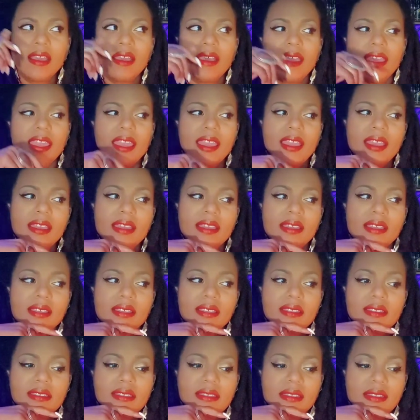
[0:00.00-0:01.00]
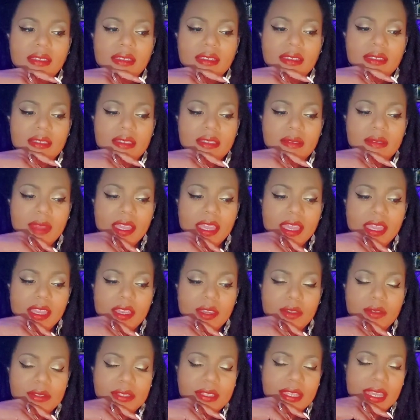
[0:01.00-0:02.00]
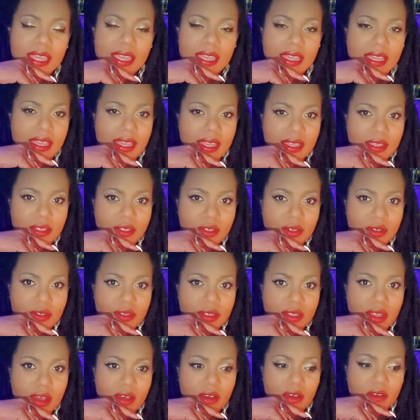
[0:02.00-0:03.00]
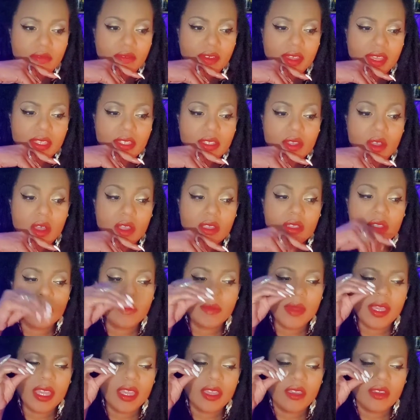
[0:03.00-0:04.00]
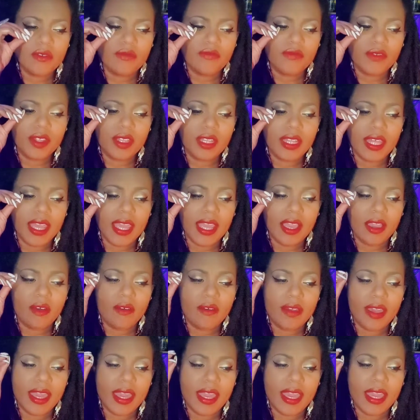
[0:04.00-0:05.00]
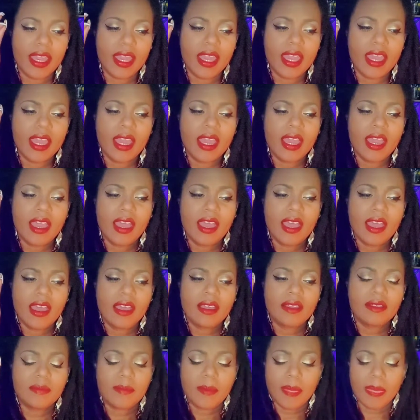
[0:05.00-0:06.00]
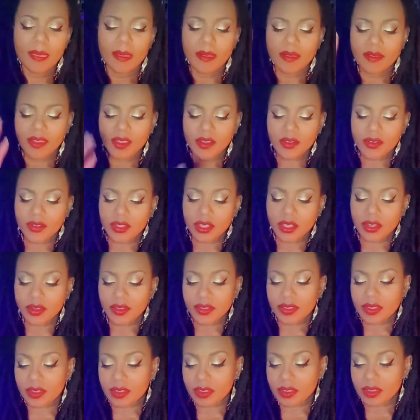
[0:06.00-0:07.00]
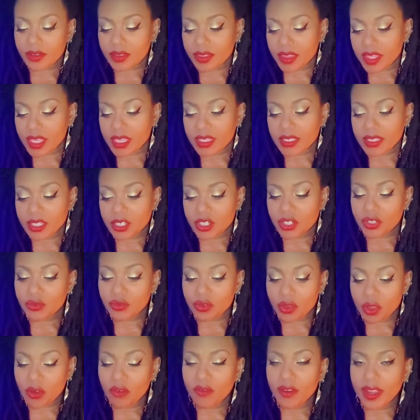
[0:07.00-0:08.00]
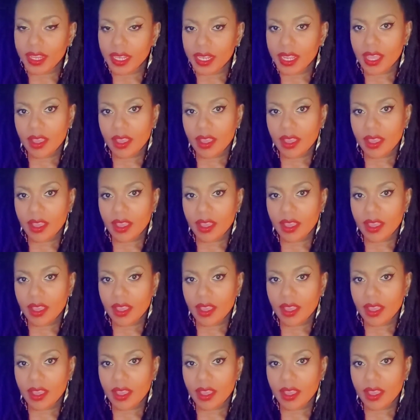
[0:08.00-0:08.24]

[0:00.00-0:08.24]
And it's making you second guess yourself. It's also making you feel like, okay, there's there there are things that you know right